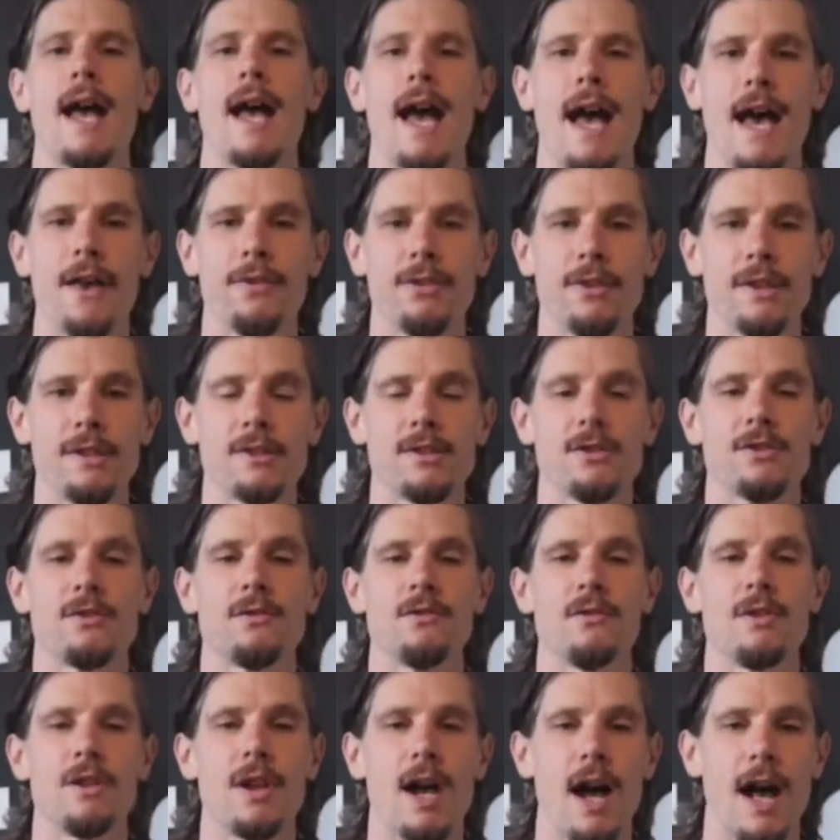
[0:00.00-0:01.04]
Athletes do
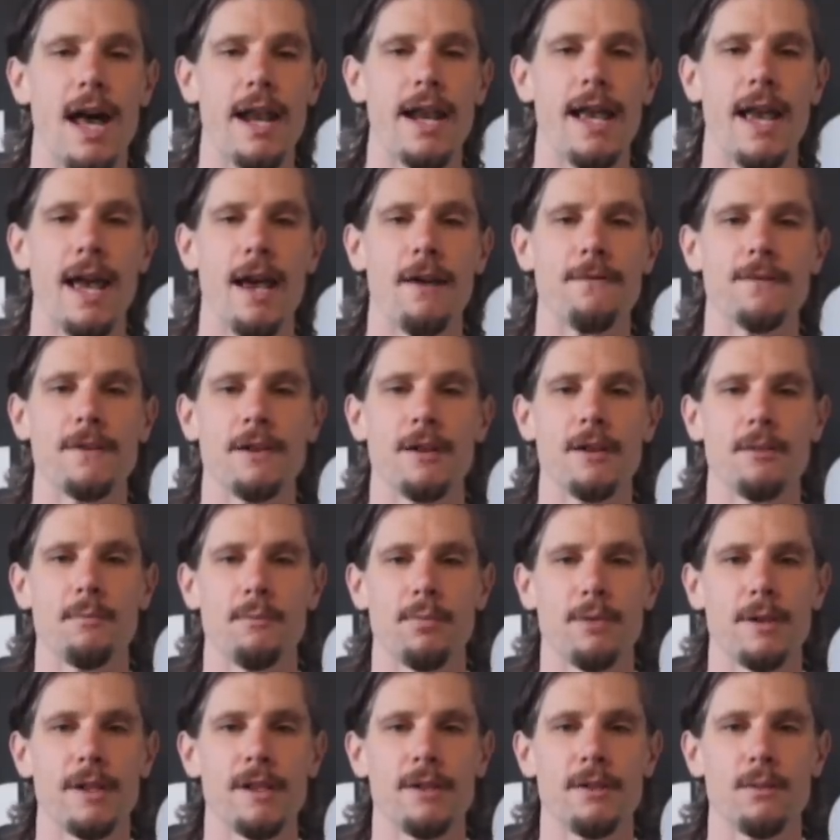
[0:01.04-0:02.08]
not have to
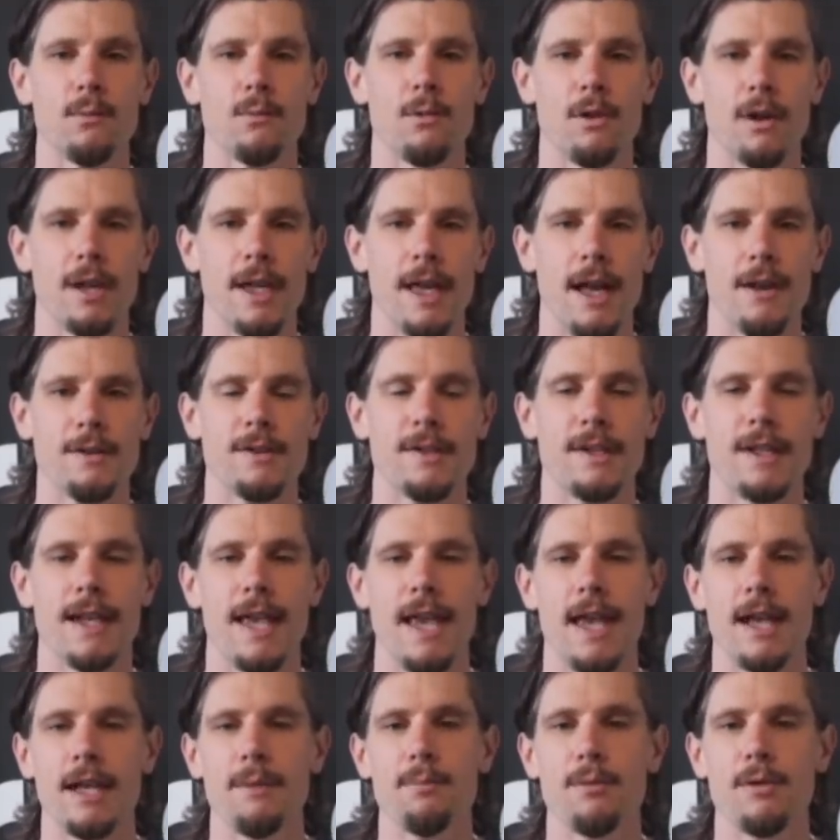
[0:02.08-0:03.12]
complete the workouts in
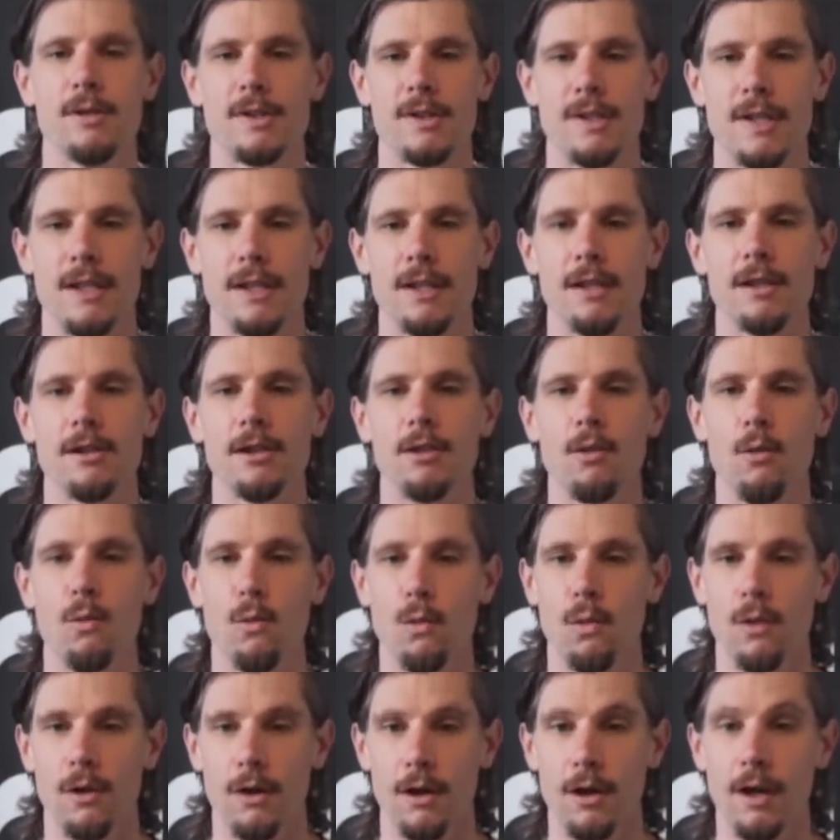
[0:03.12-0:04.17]
any particular
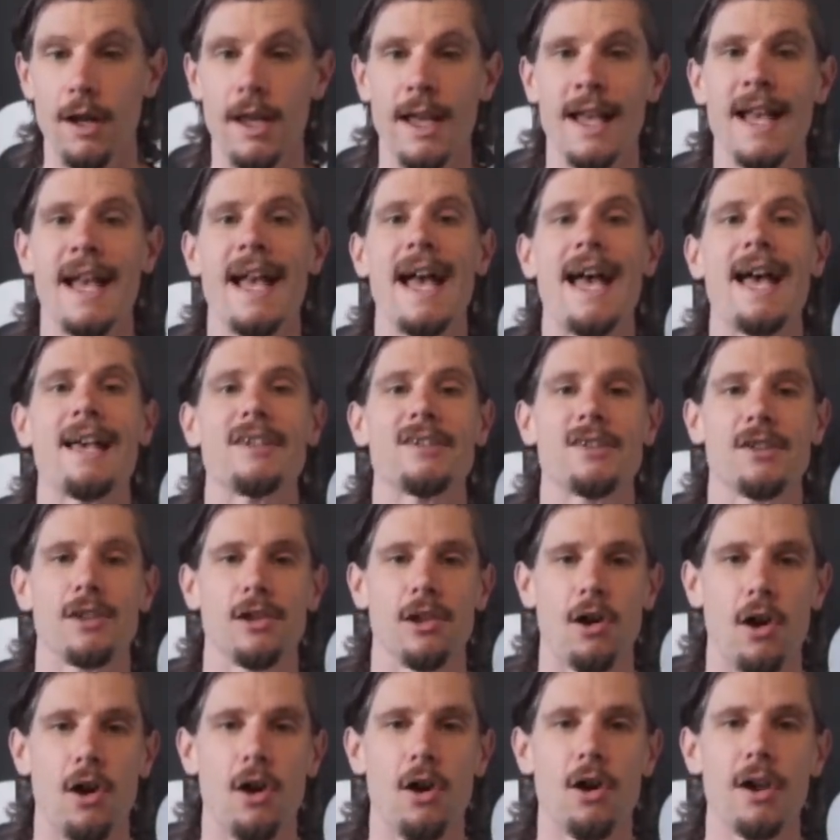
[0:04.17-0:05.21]
order, as
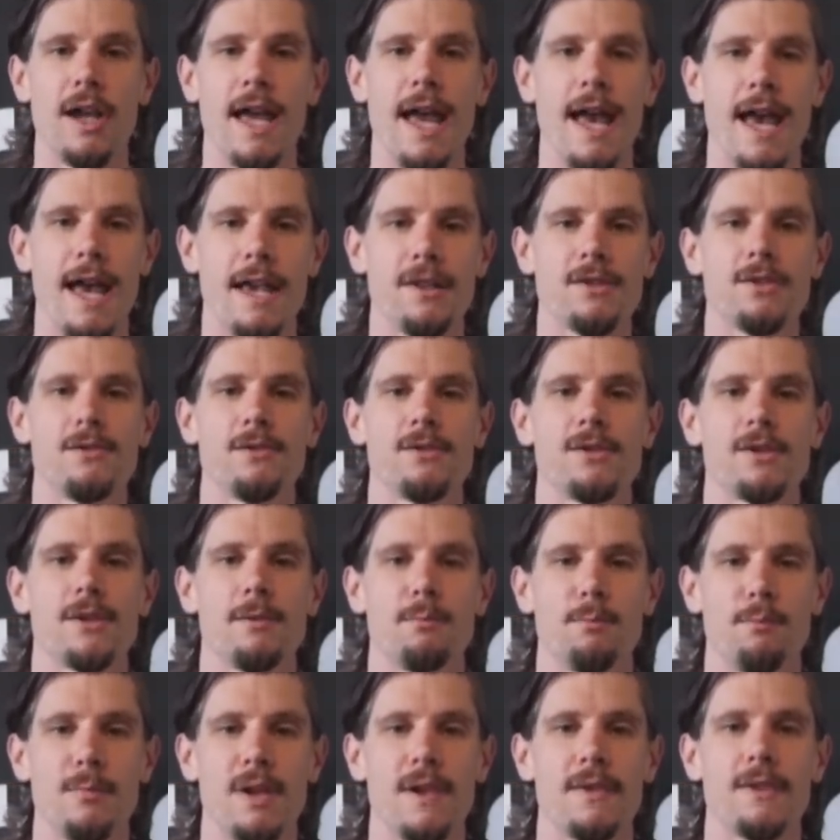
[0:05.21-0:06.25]
long as you
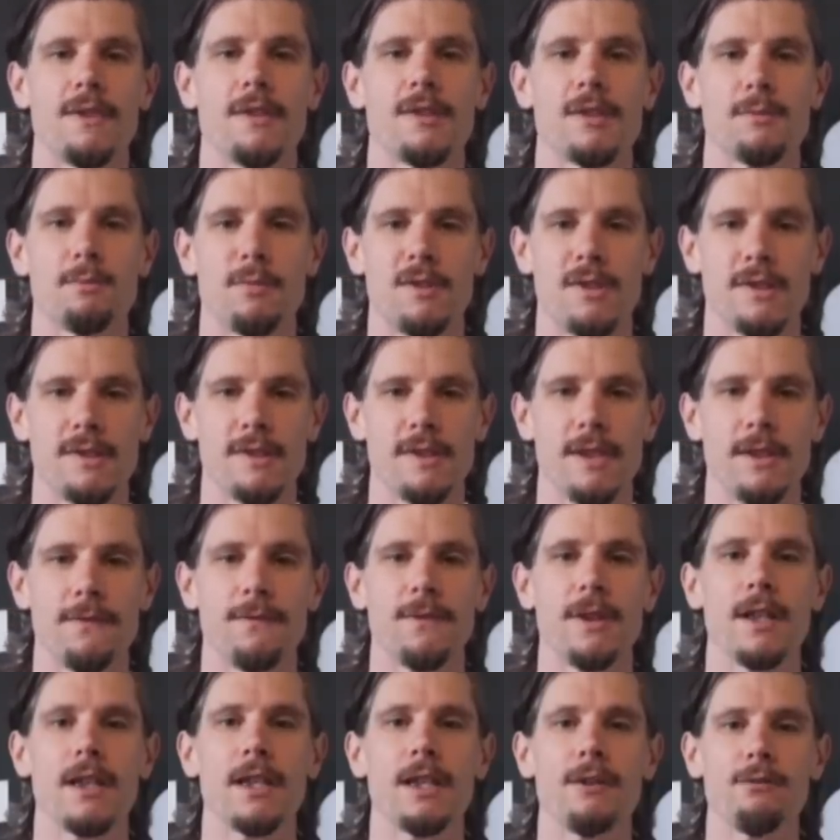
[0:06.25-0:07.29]
submit the
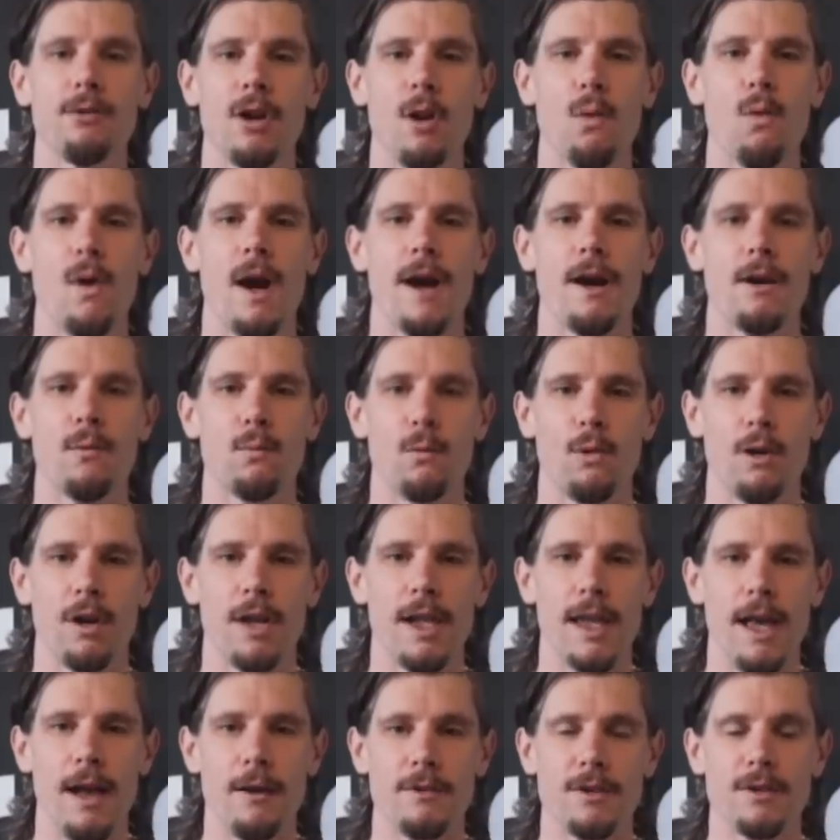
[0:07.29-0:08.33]
specifically required
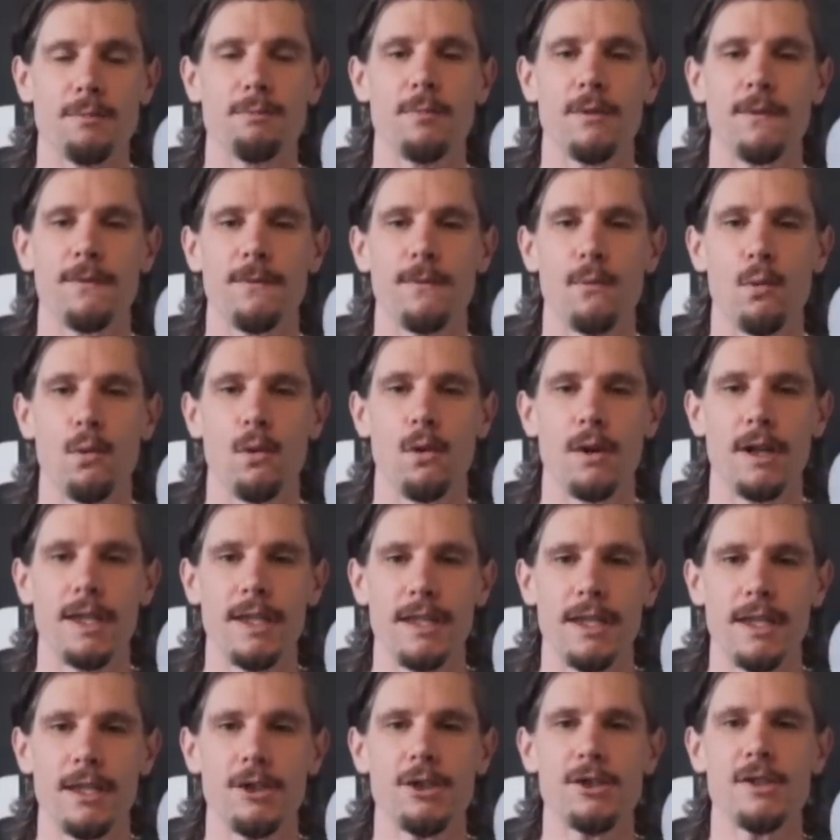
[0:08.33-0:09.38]
workouts before
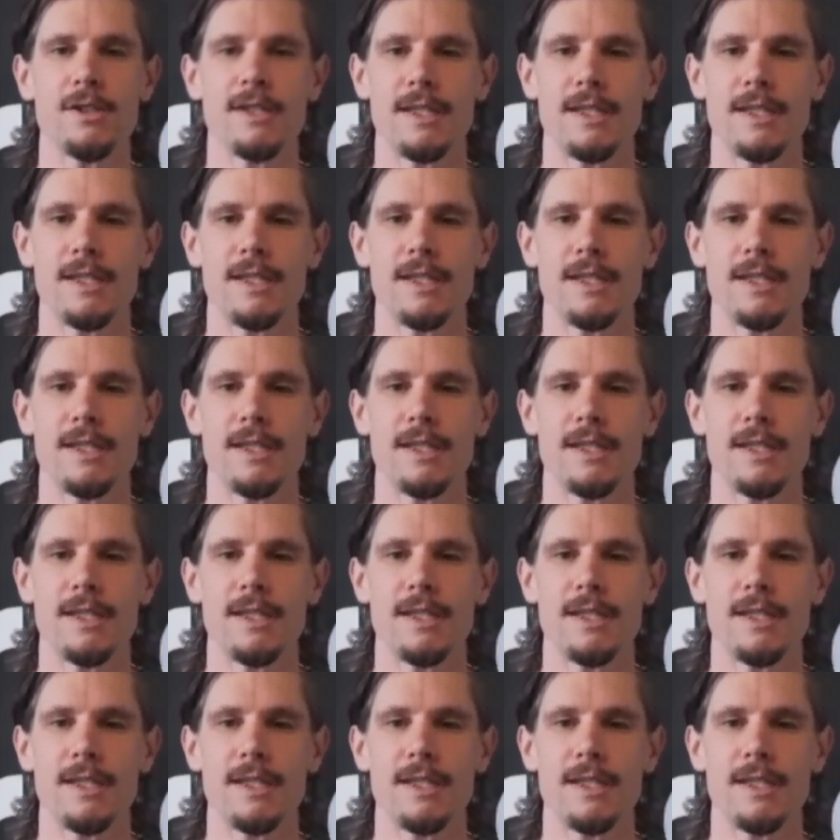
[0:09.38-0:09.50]
each